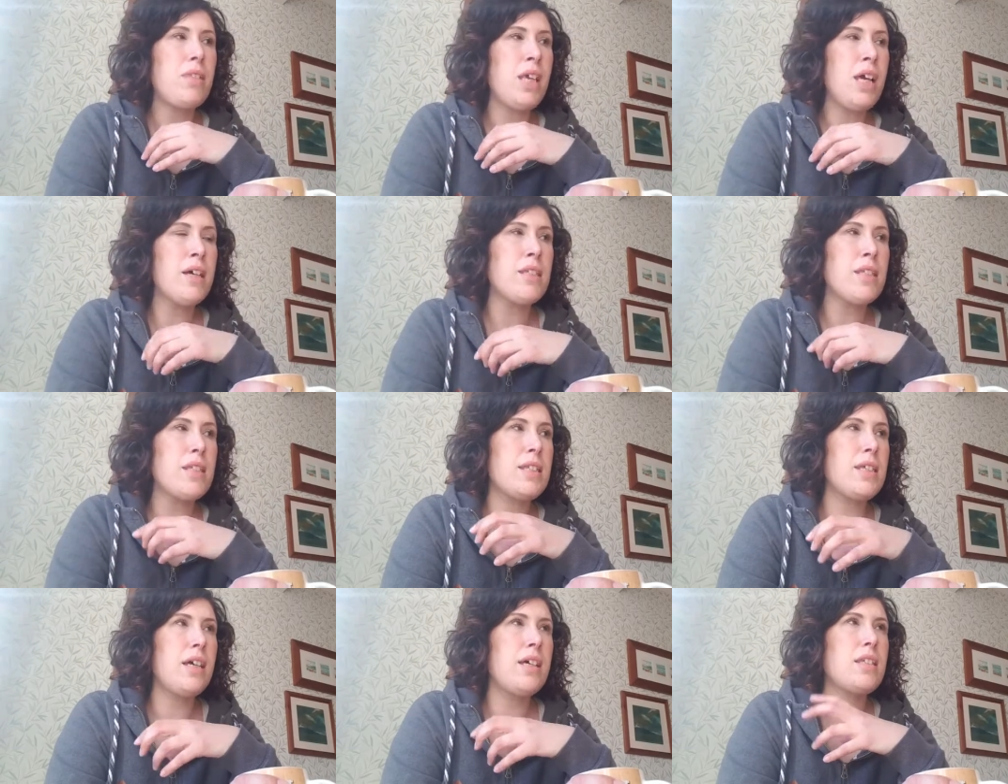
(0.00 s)
I
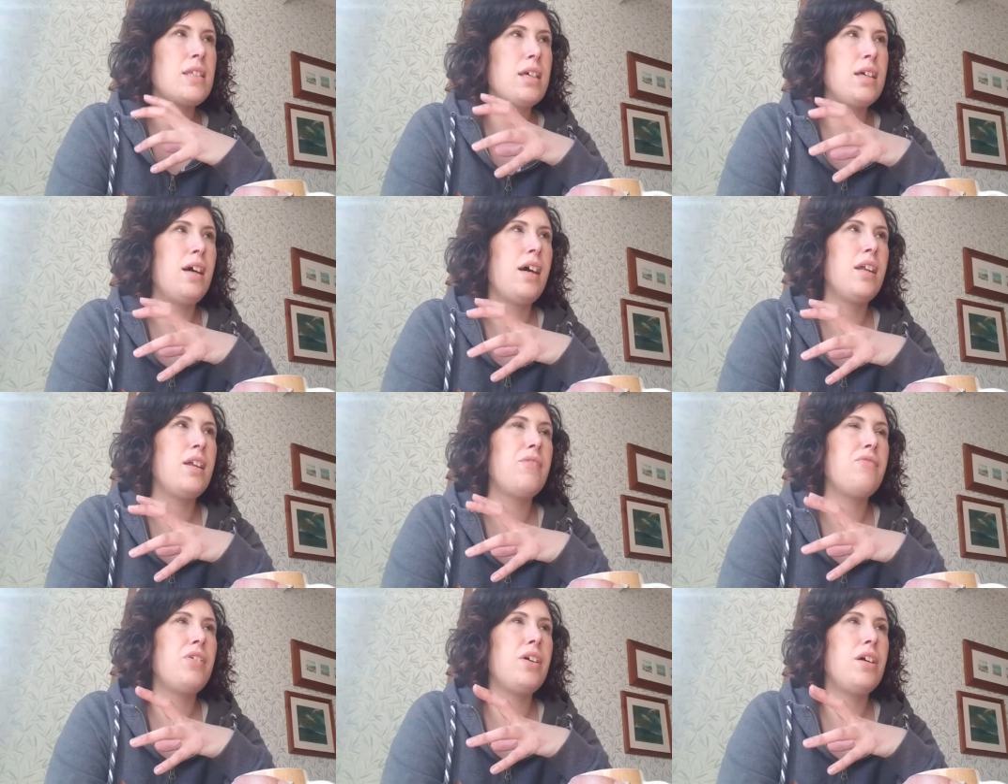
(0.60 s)
say, is a
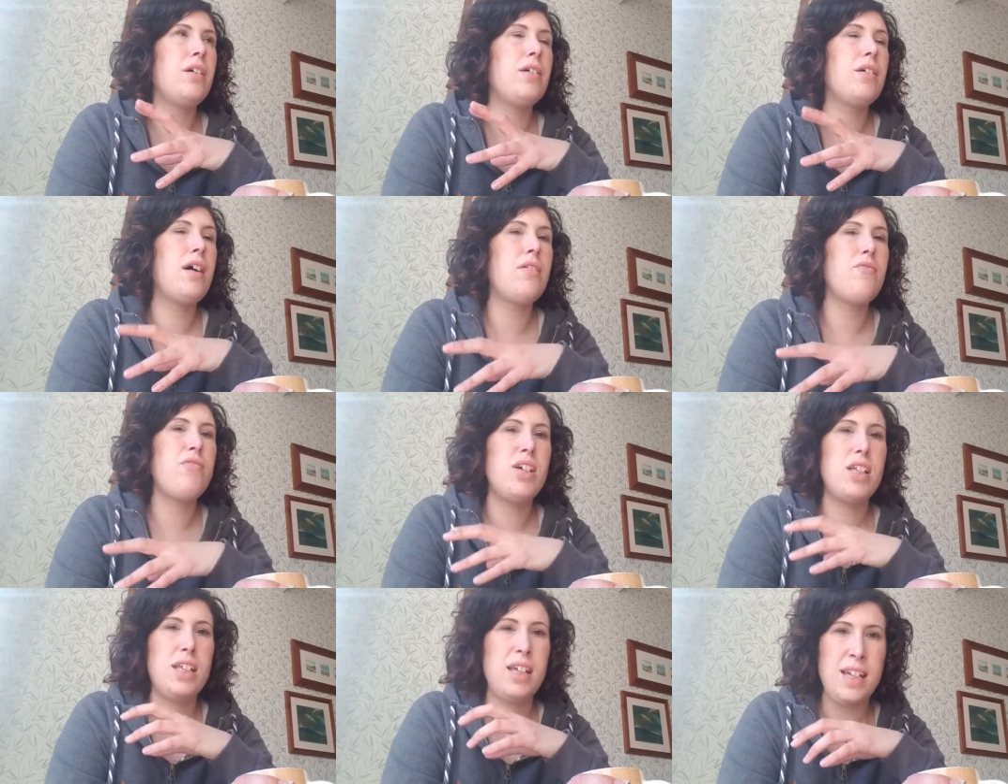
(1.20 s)
kind of a
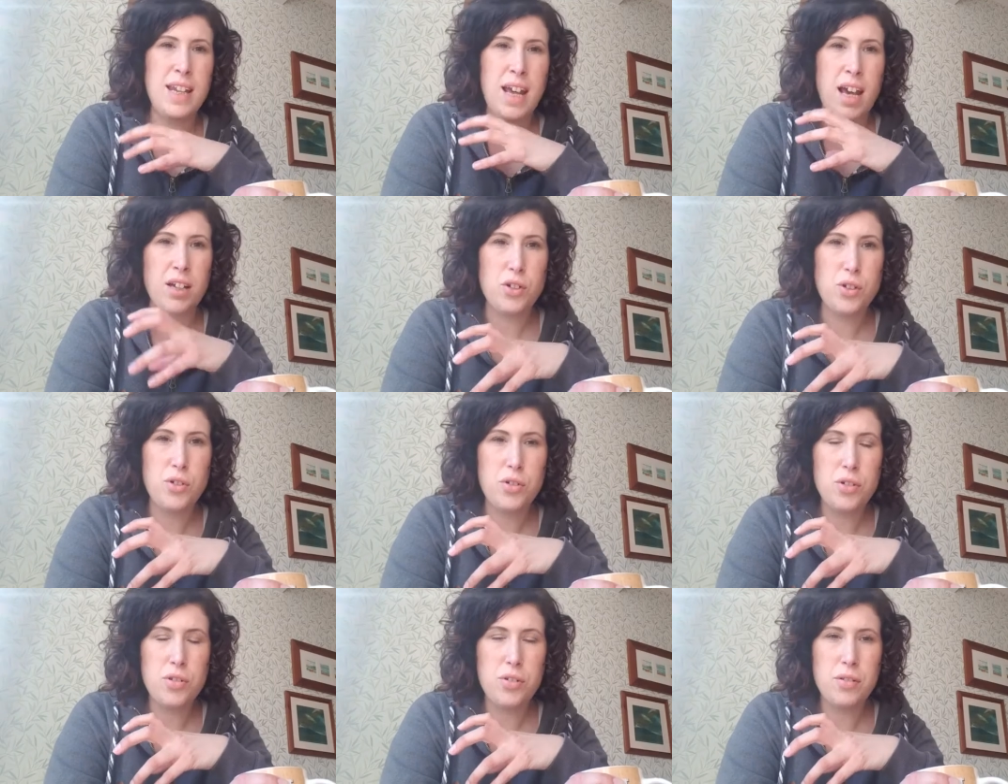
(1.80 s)
really
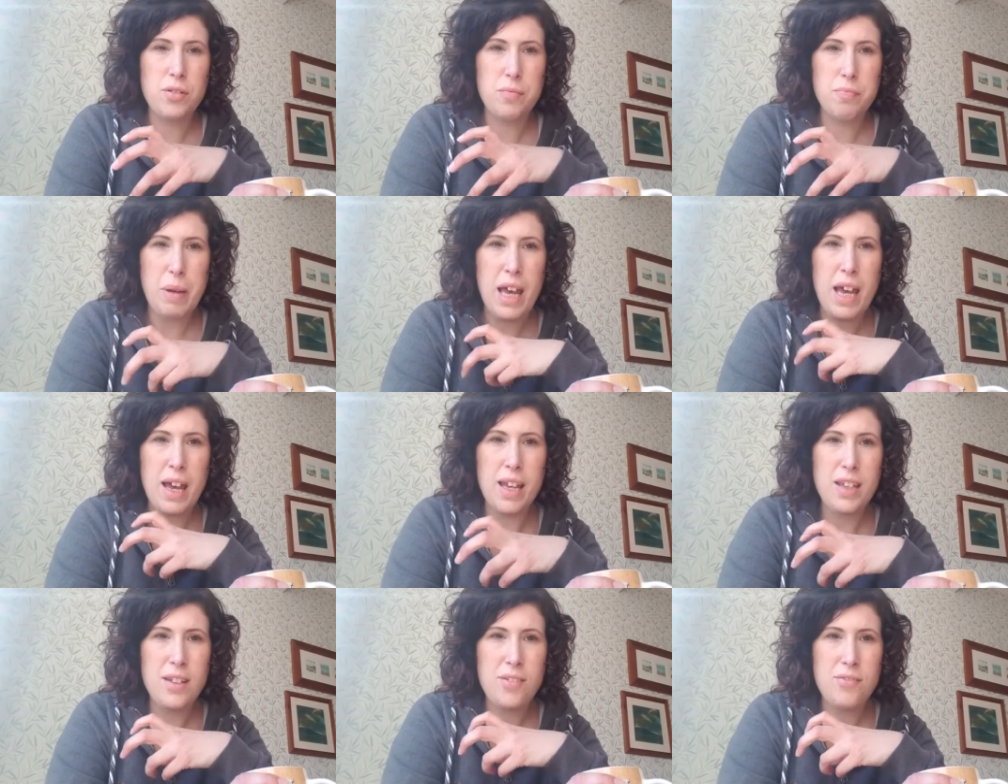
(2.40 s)
natural
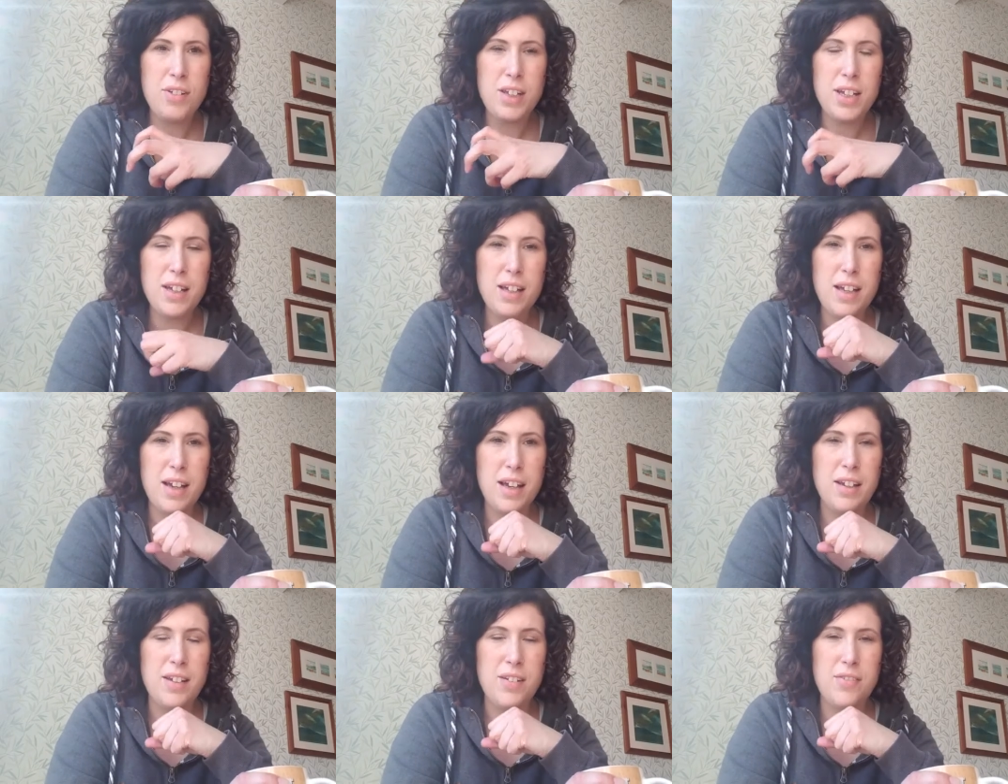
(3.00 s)
behaviour,
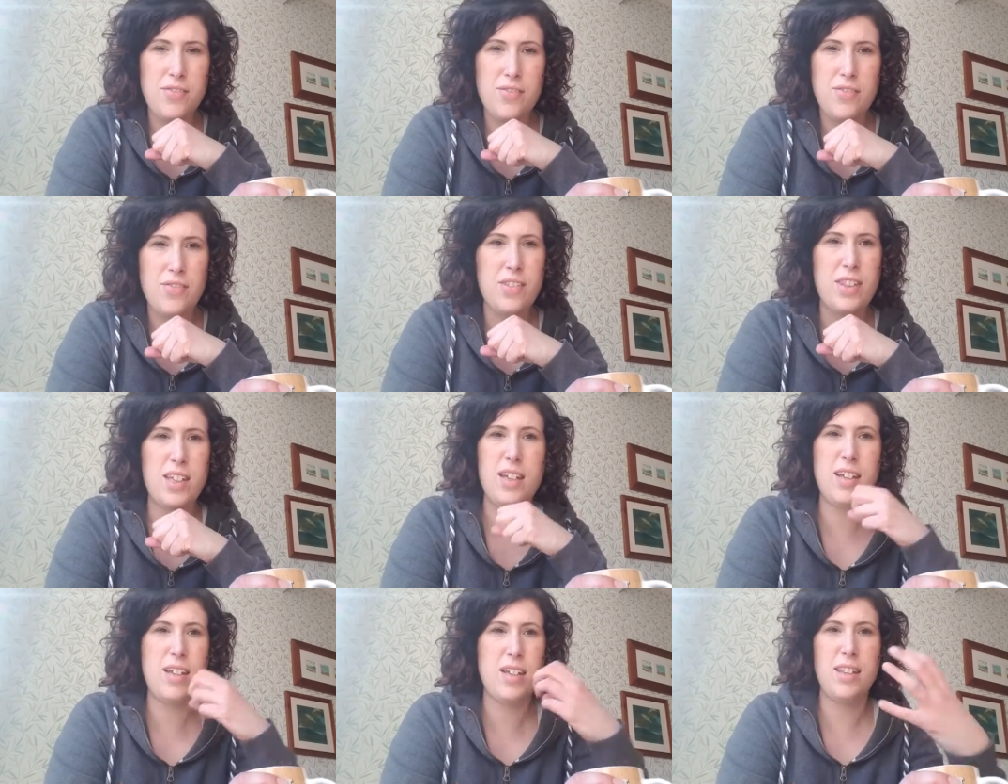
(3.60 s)
kind of
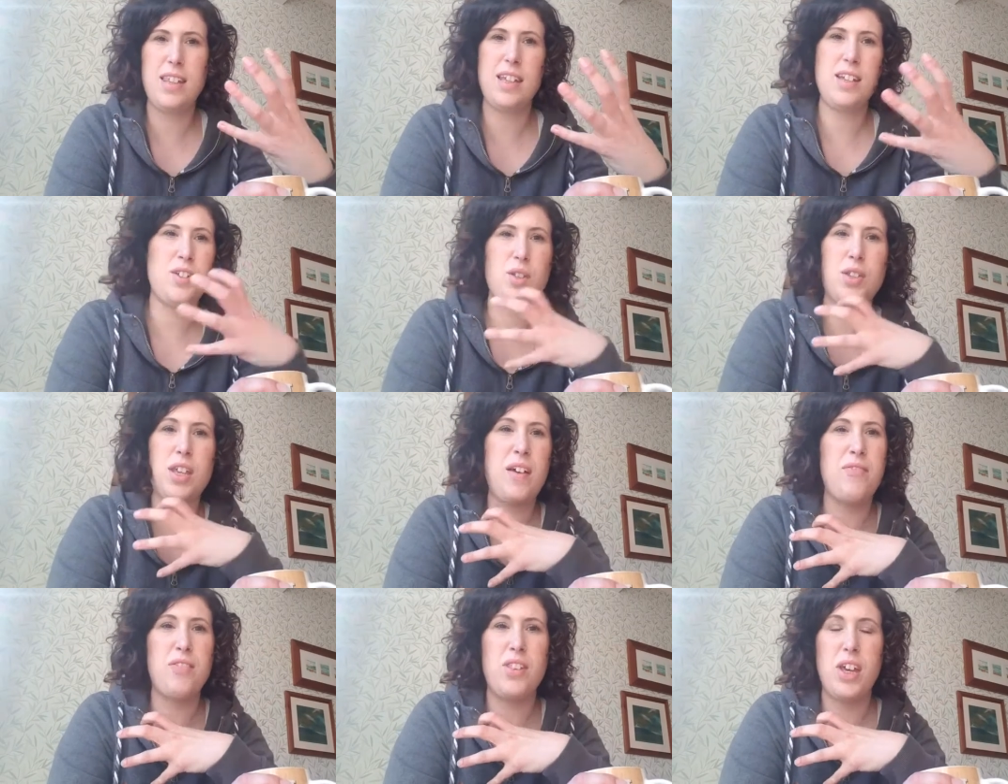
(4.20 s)
that they just,
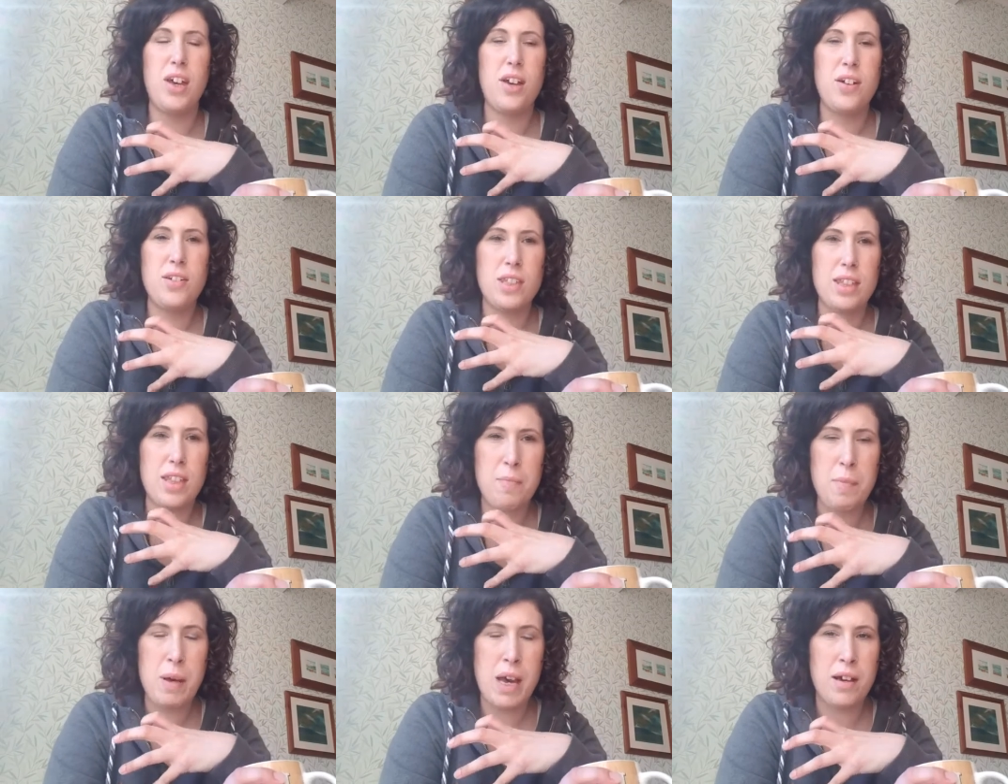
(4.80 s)
everything goes in
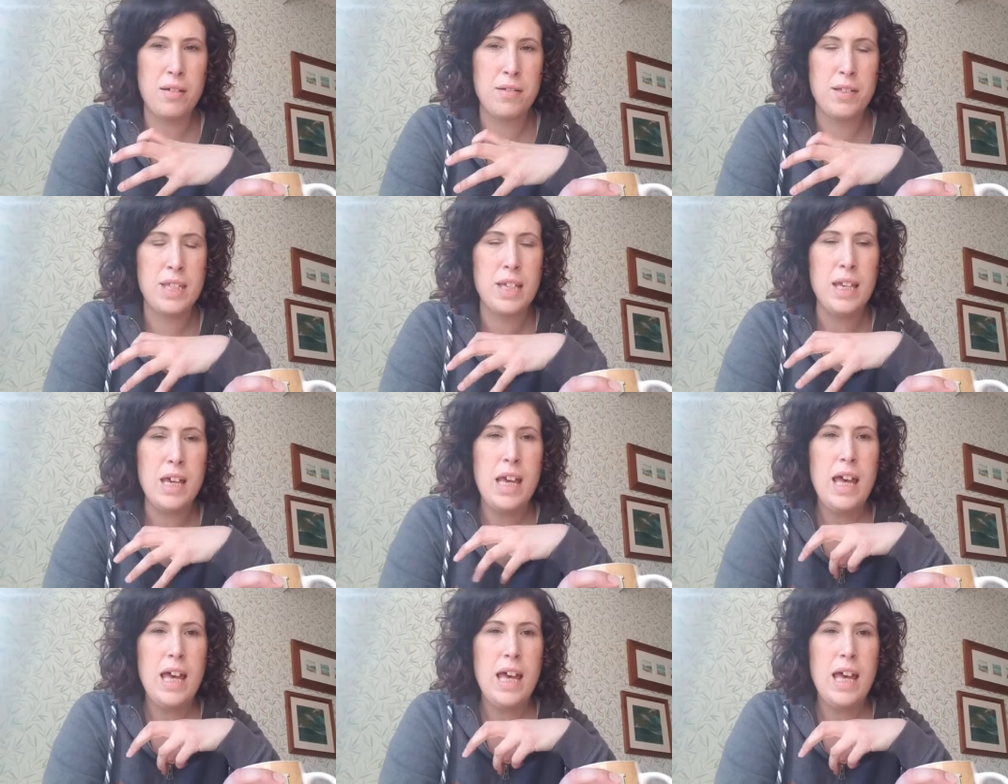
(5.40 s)
their mouths.